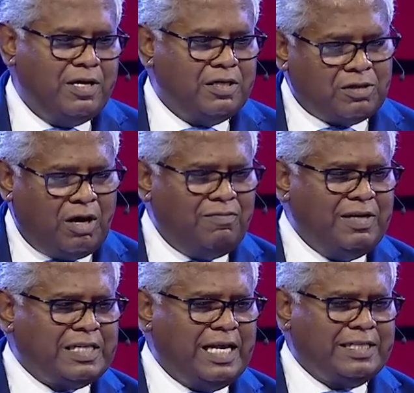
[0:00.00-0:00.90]
It's
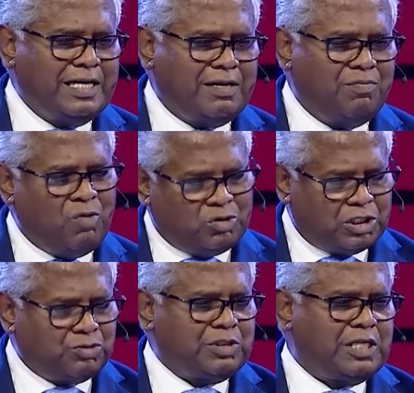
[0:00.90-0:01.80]
always like that.
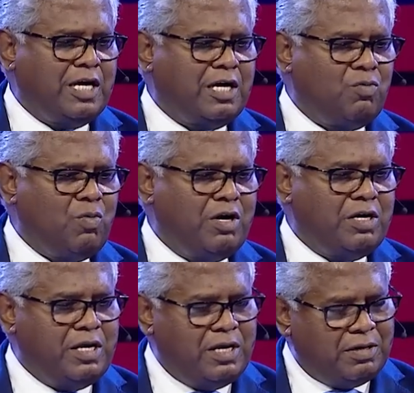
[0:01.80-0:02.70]
Moses was a younger
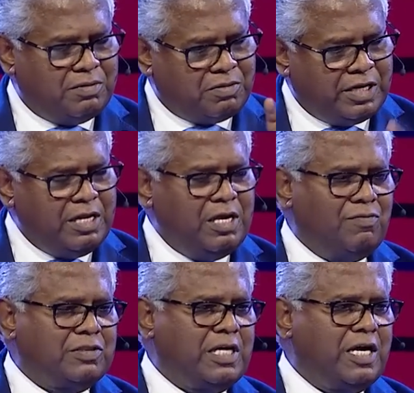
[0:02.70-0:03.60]
one. Gideon
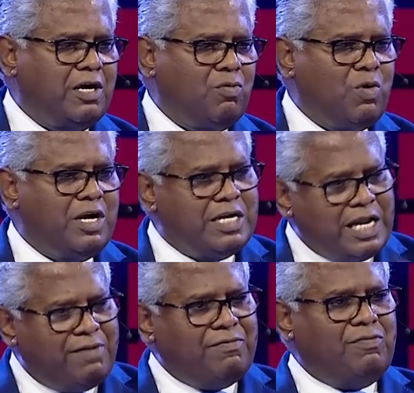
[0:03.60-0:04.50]
was a younger one.
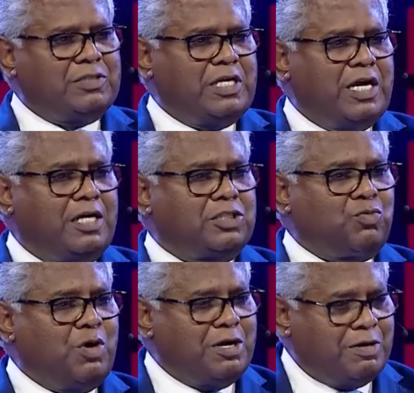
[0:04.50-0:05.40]
David was the youngest
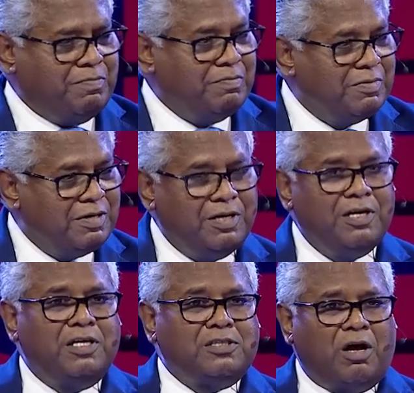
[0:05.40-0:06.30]
one.
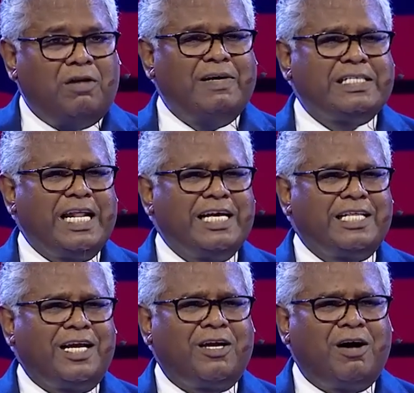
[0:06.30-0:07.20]
It's always like
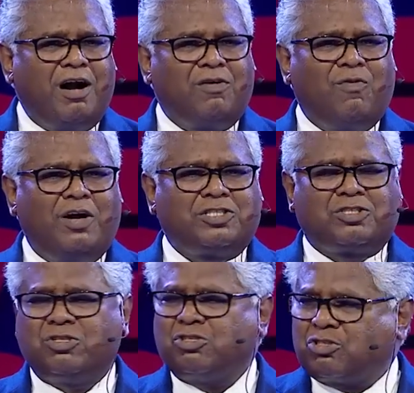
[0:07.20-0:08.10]
that. God wants
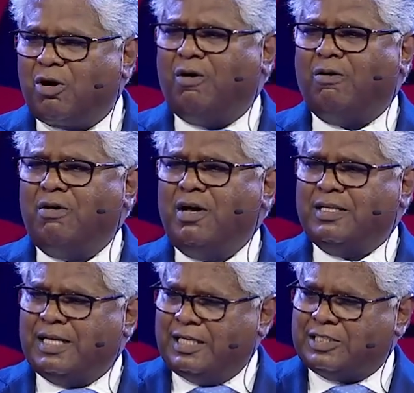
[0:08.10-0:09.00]
to show
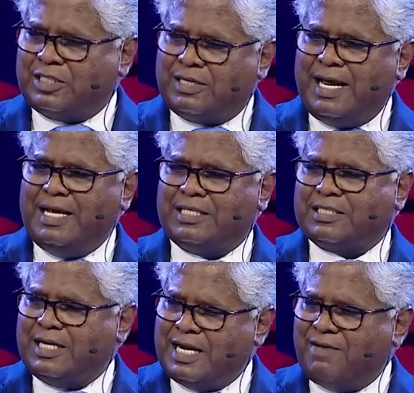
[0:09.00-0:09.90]
that it's
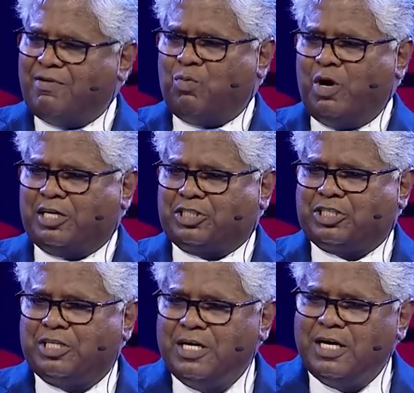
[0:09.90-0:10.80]
grace and never
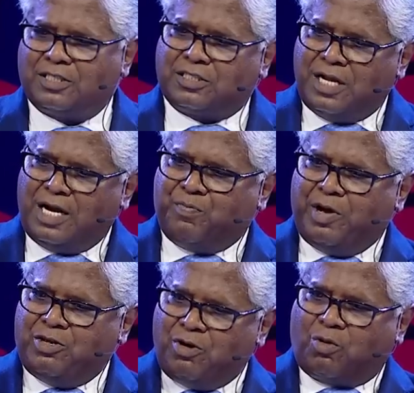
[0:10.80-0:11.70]
works. It's not by
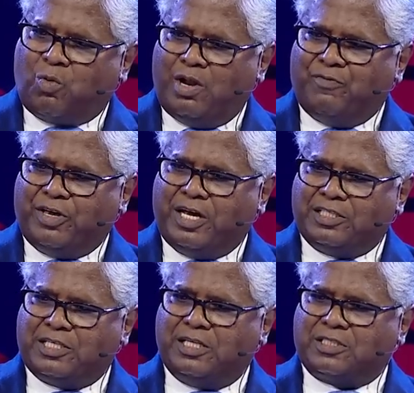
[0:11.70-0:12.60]
your
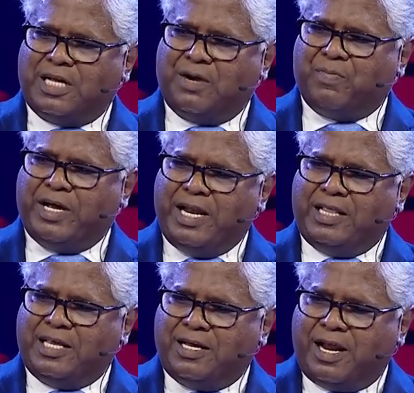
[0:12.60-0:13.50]
qualification. It's not by
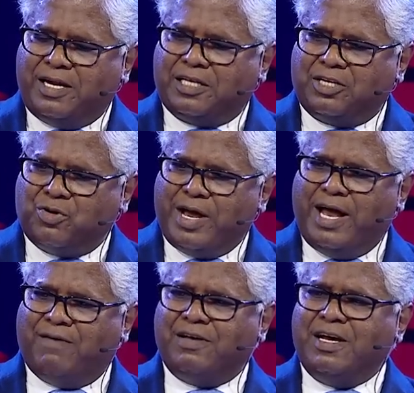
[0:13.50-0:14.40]
anything great that you have.